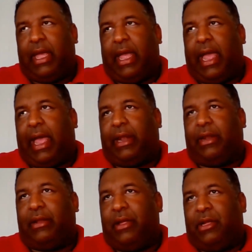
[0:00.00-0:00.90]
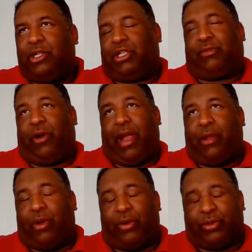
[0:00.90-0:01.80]
And just for
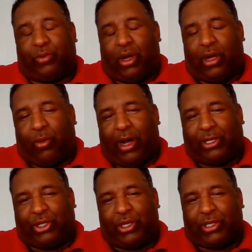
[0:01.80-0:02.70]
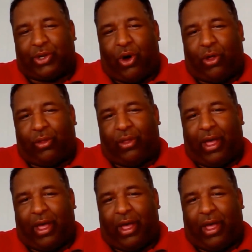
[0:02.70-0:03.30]
anyone who's watching this call